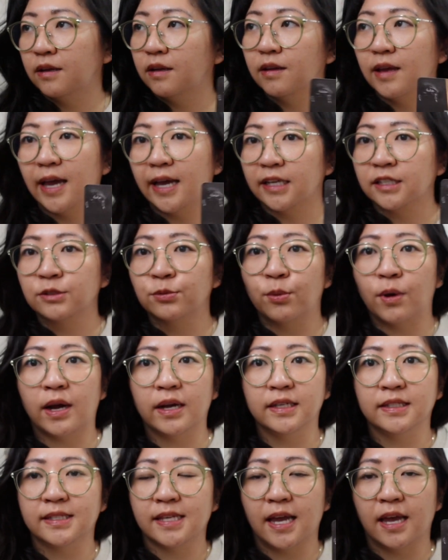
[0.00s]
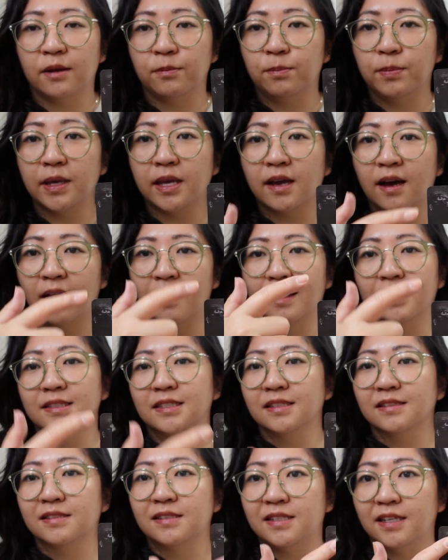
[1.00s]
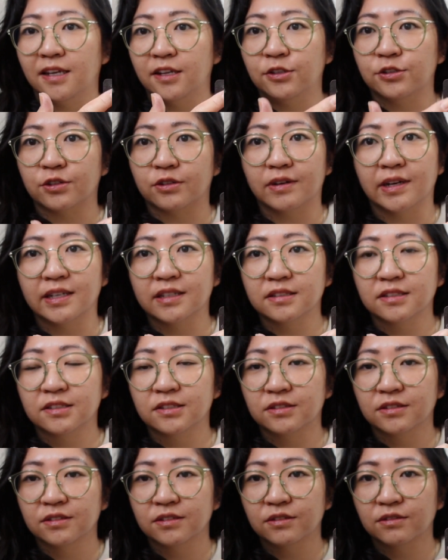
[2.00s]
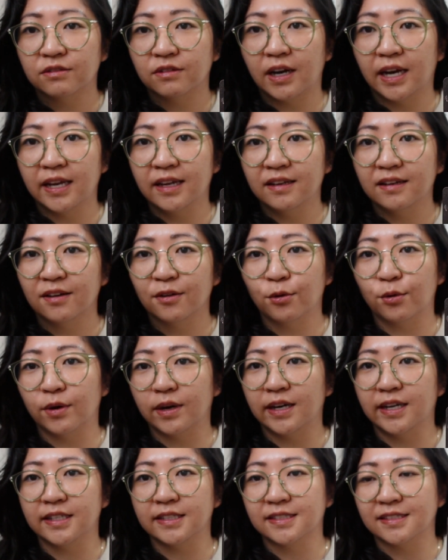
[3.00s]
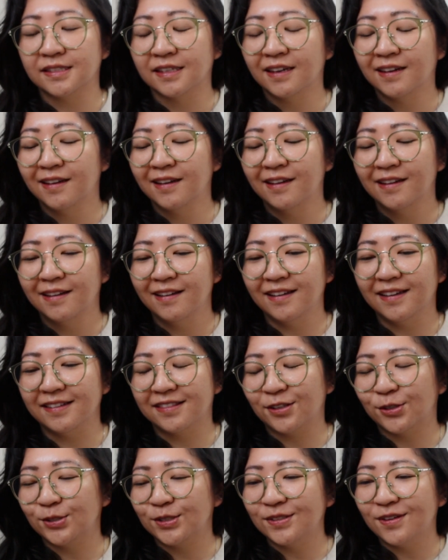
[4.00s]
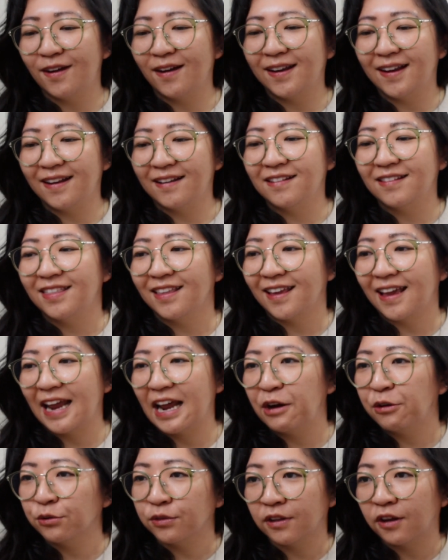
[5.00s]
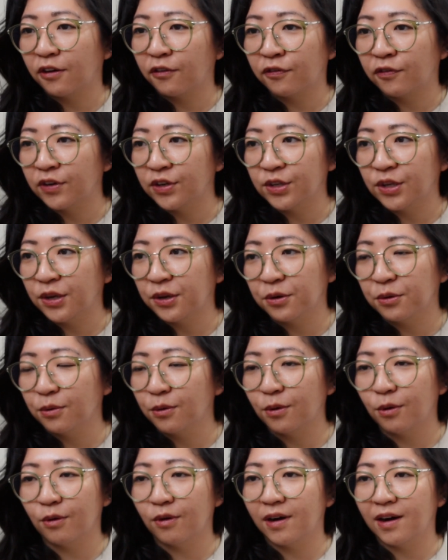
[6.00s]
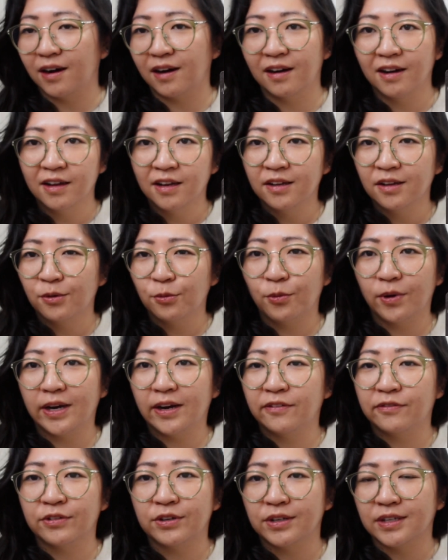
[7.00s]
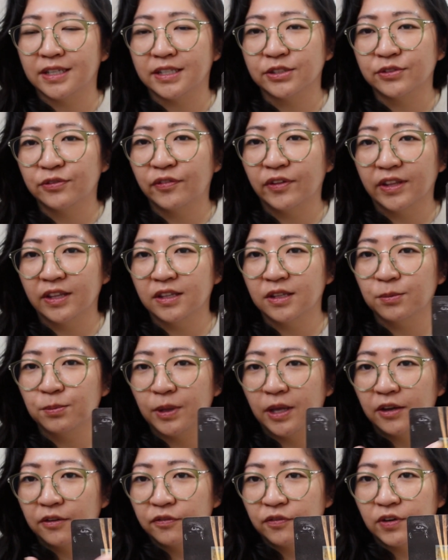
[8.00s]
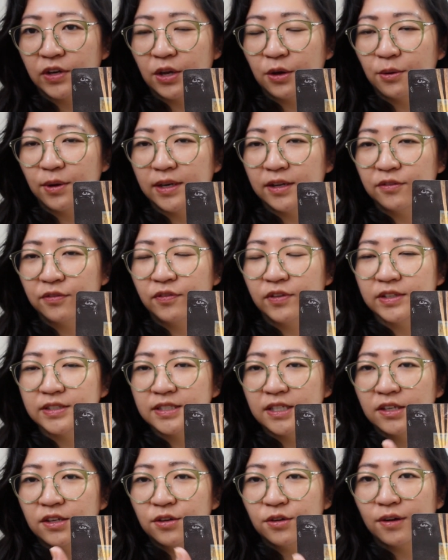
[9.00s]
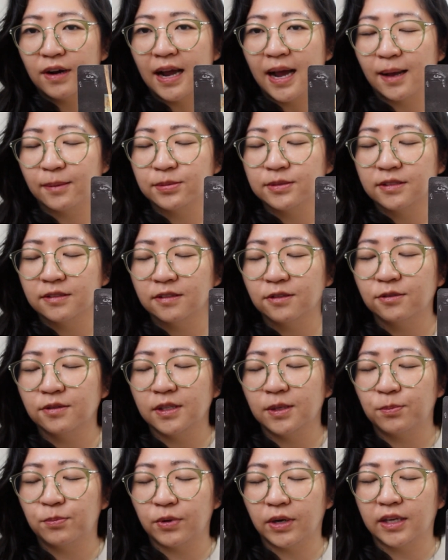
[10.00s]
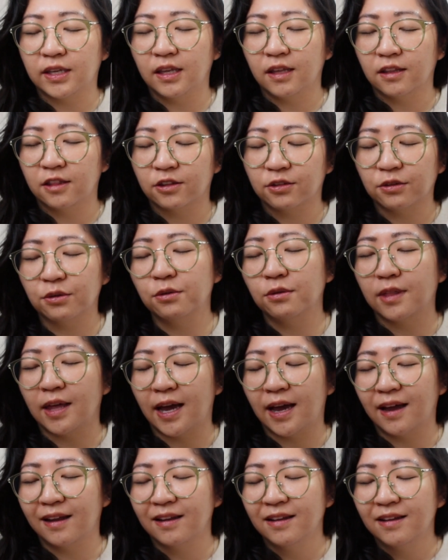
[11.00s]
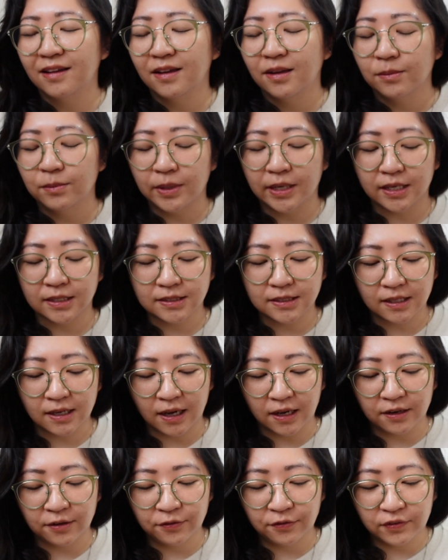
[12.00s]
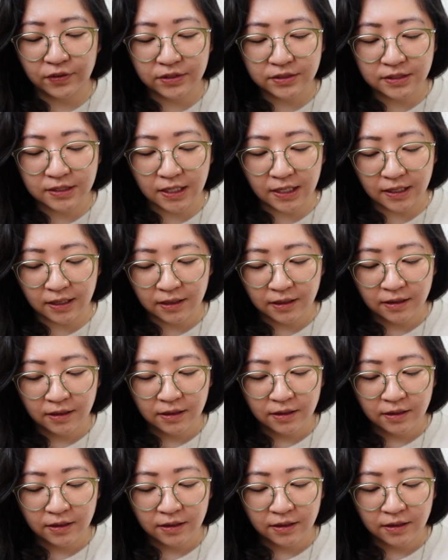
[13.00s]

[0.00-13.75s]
XYZ because it's dangerous, right? Or there's not anything out there for you, or whatever it is, fill in the blank for you. And it feels like you're absolutely breaking through that, because it kind of feels like